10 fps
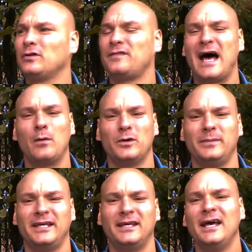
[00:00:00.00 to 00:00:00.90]
of that would
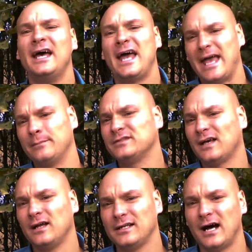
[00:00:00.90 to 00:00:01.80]
be
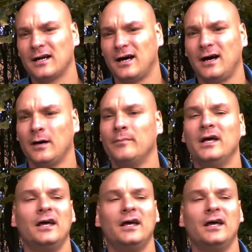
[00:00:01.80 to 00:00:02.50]
Amazon.com.